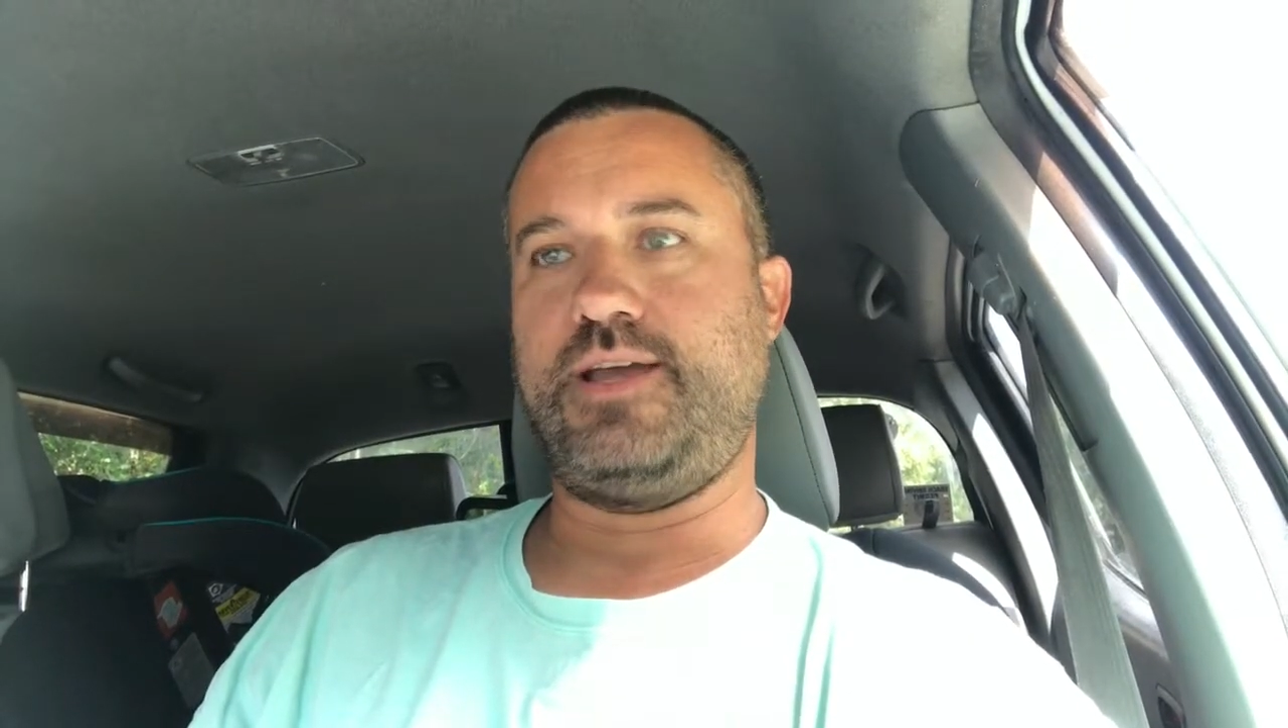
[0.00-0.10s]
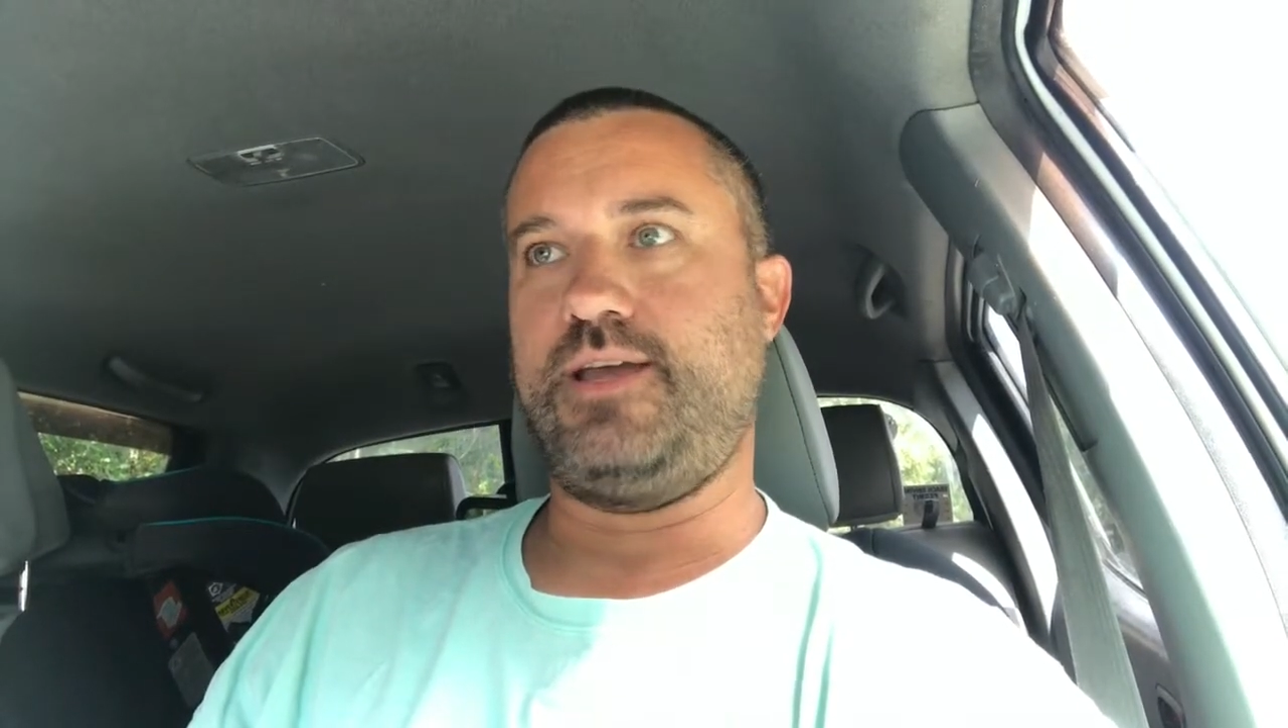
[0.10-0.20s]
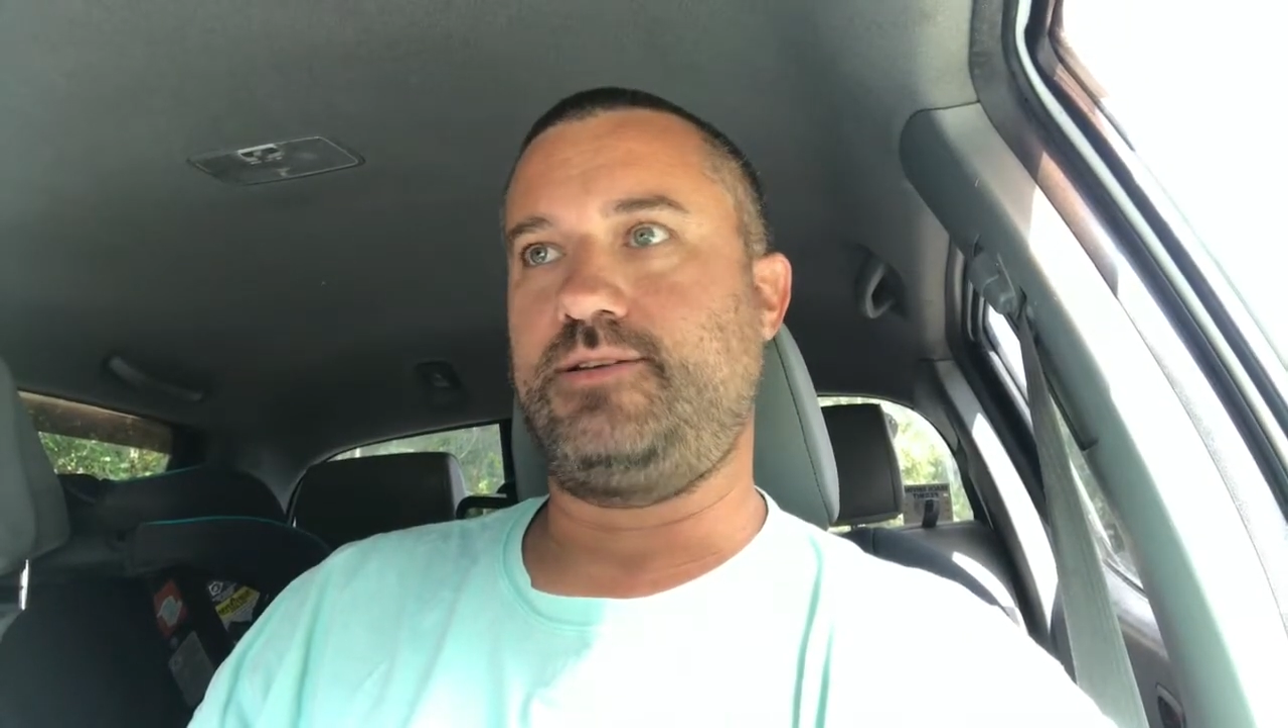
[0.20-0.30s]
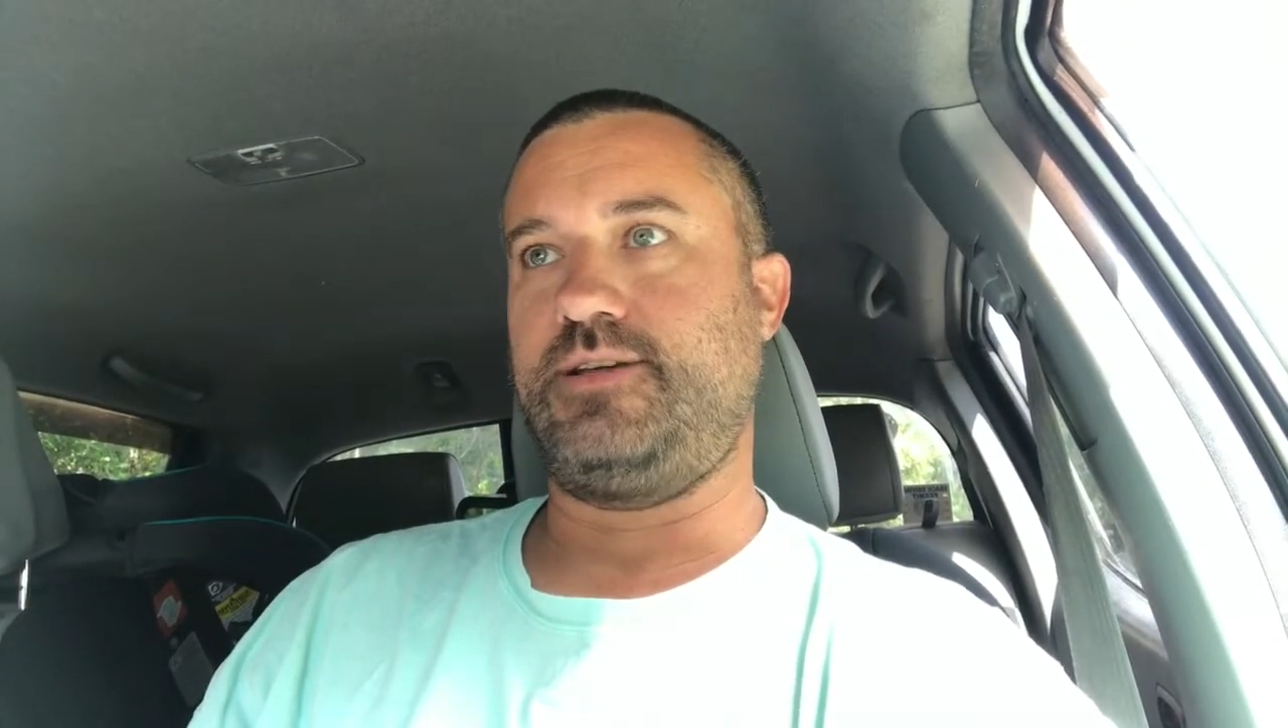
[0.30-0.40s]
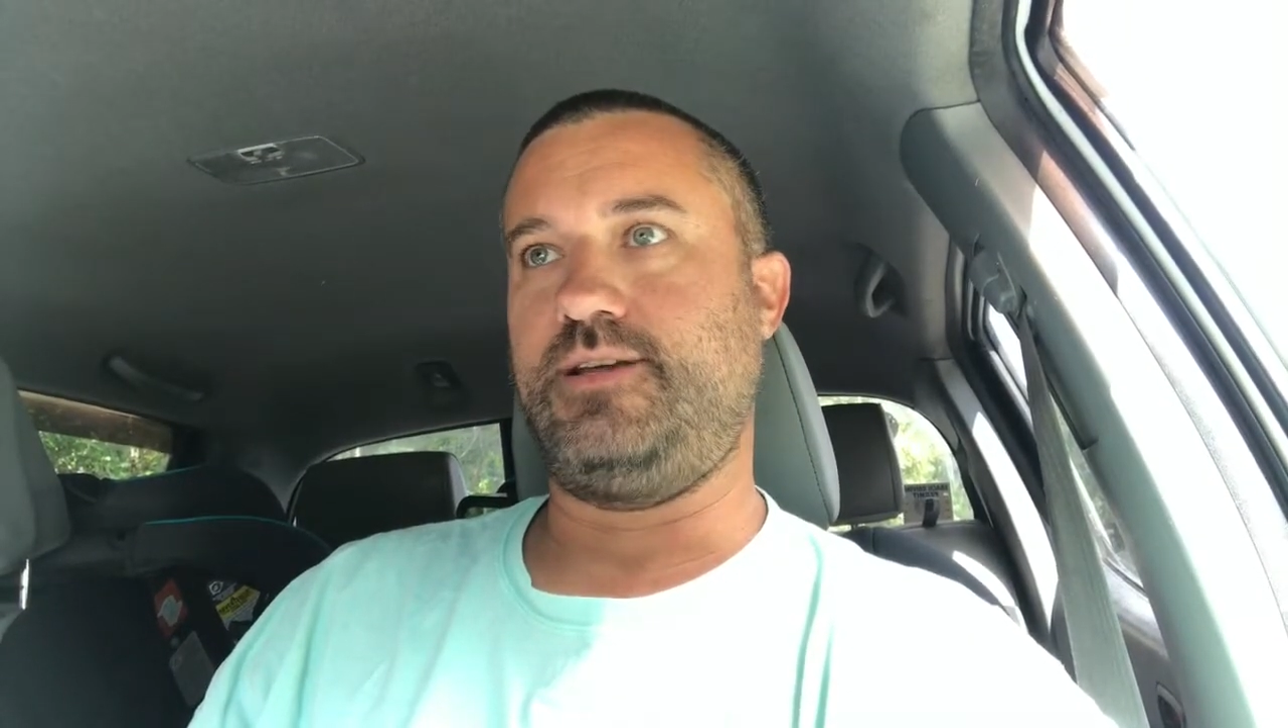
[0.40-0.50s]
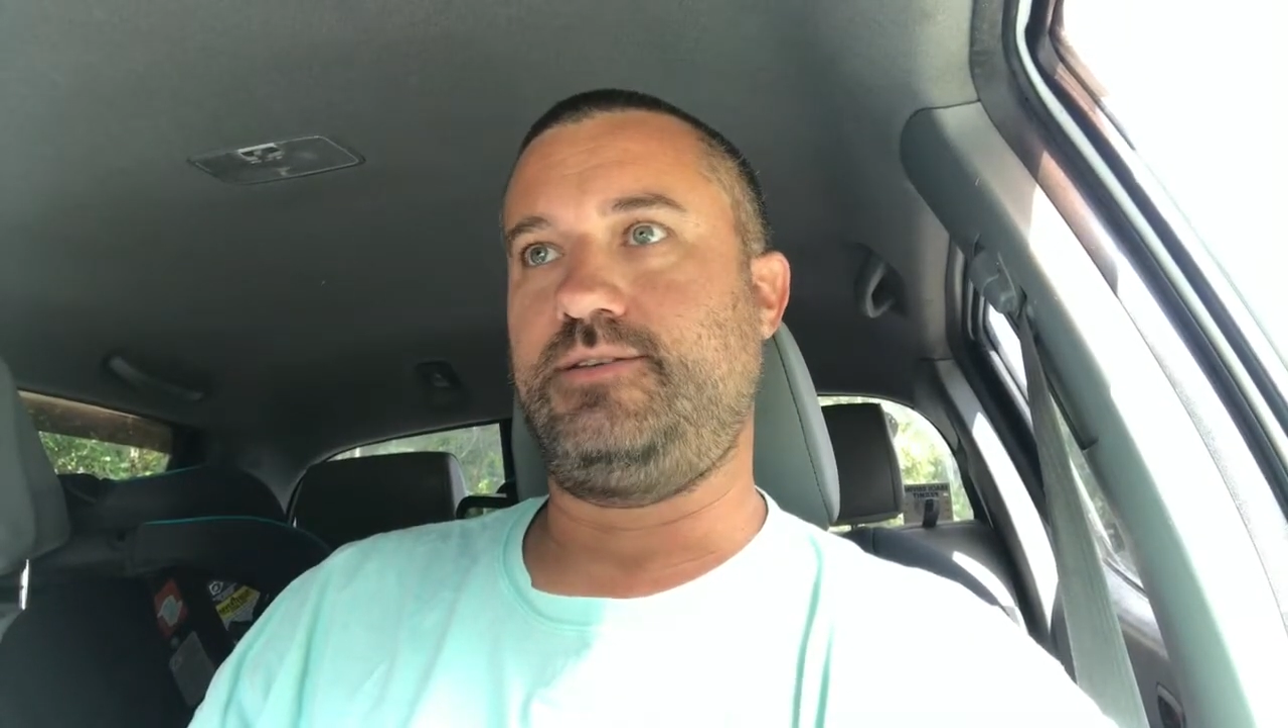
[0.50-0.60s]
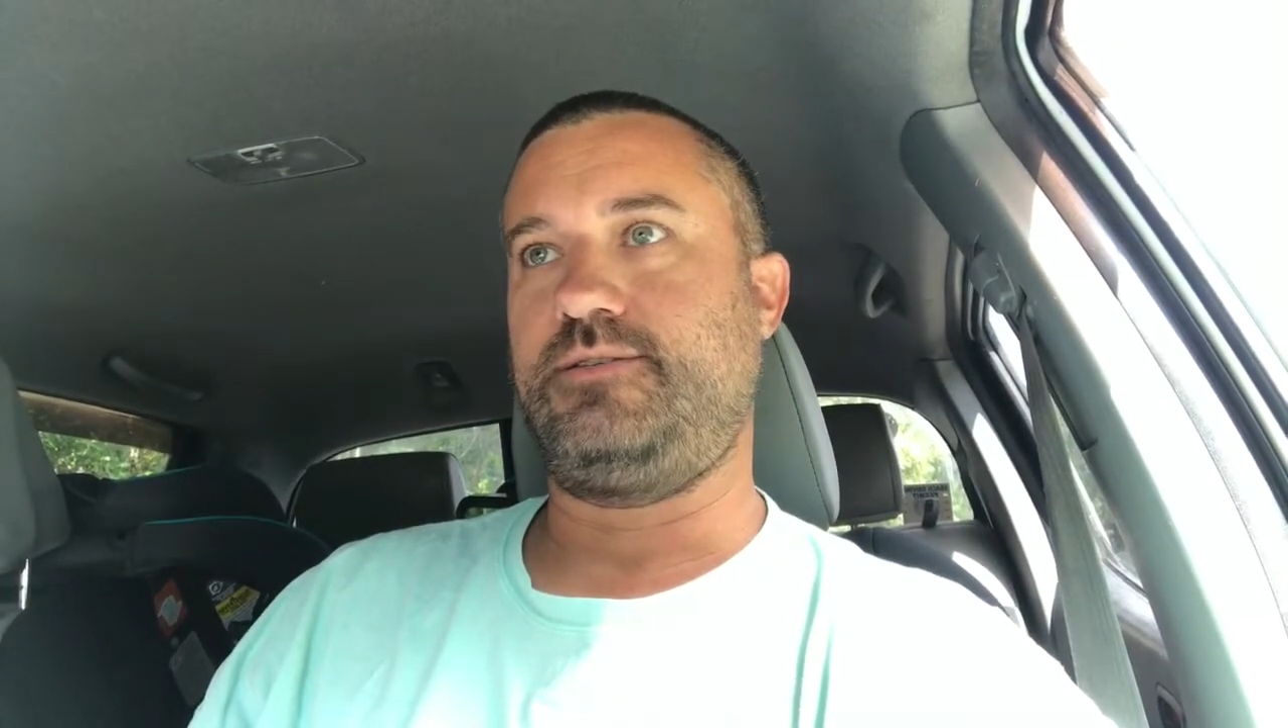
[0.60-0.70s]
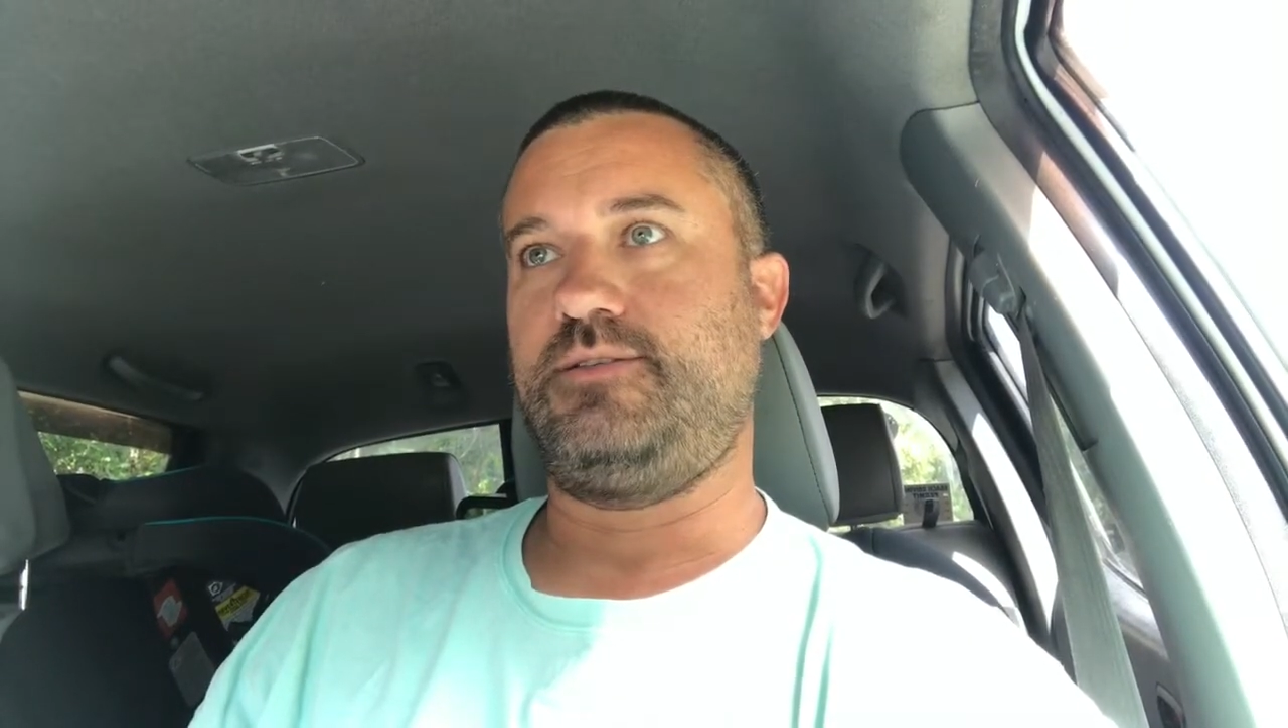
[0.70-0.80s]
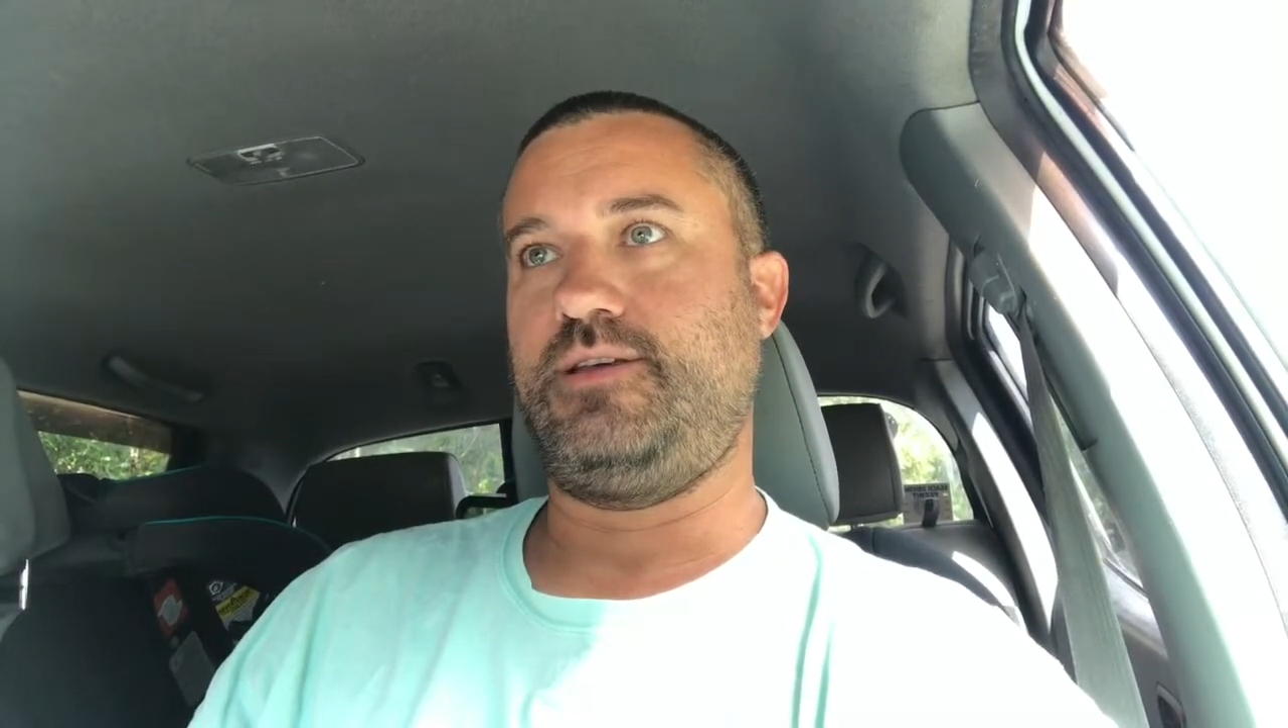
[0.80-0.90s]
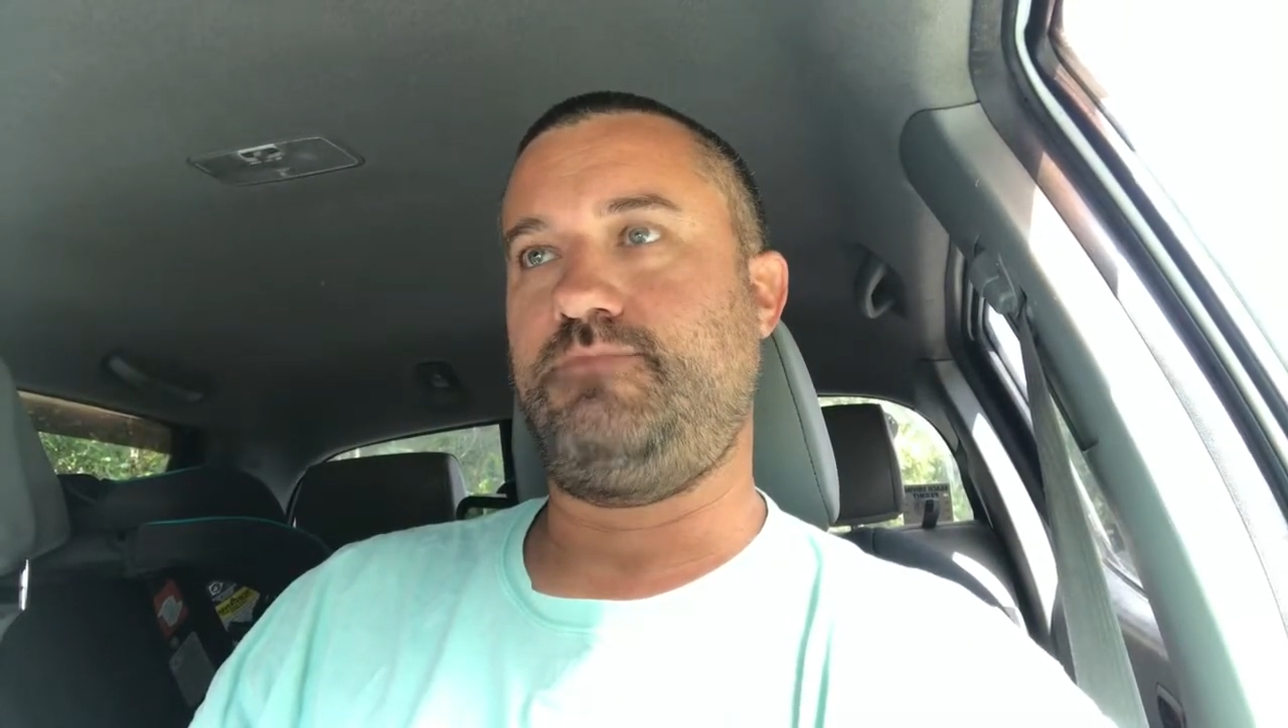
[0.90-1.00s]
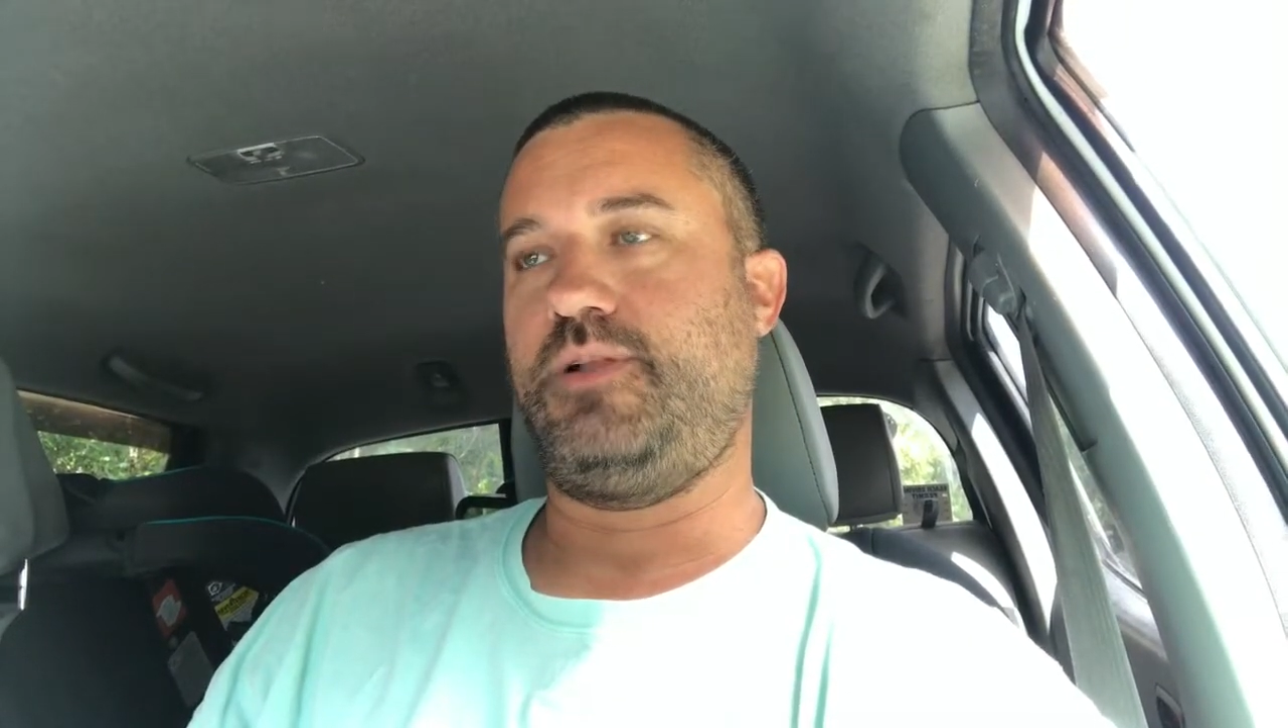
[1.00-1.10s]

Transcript: gets these